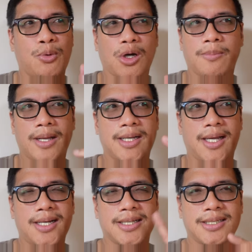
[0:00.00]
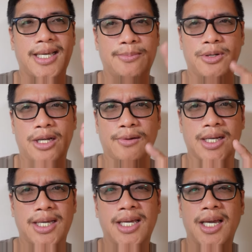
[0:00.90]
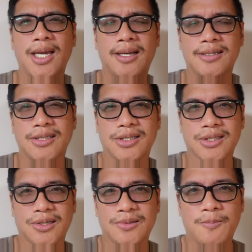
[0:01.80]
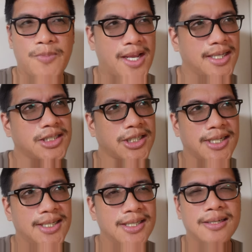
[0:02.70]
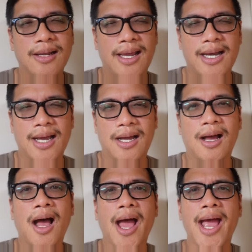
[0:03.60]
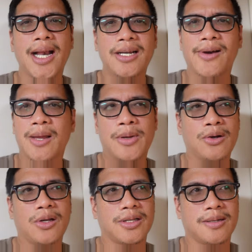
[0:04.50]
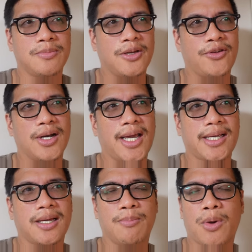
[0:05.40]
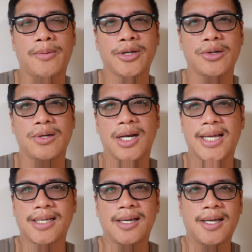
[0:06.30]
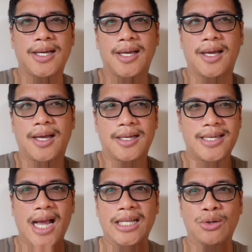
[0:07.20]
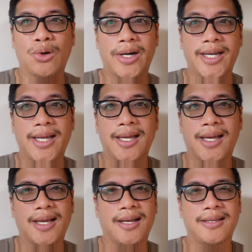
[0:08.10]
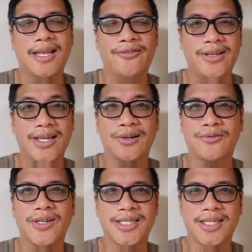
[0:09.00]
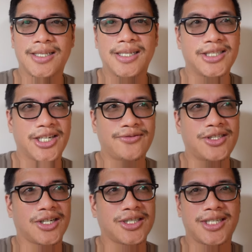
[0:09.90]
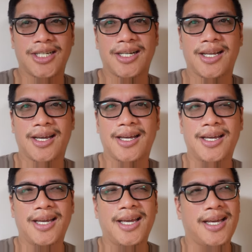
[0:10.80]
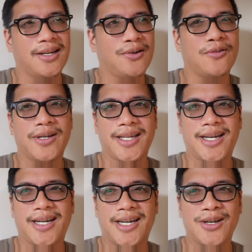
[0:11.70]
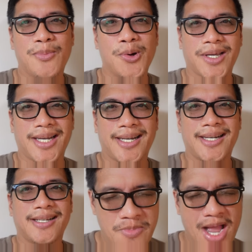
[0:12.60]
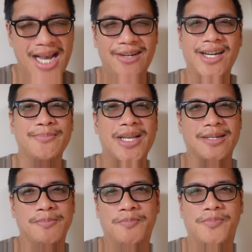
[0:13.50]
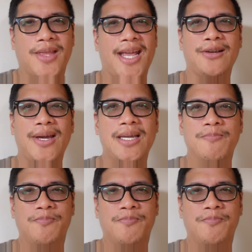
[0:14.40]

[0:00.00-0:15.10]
pork belly and the steak pretty quickly so and the chicken and uh, I highly recommend all of them if you like barbecue you like yakitori definitely go visit Chef Justin over there in Hoboken highly recommend them anyway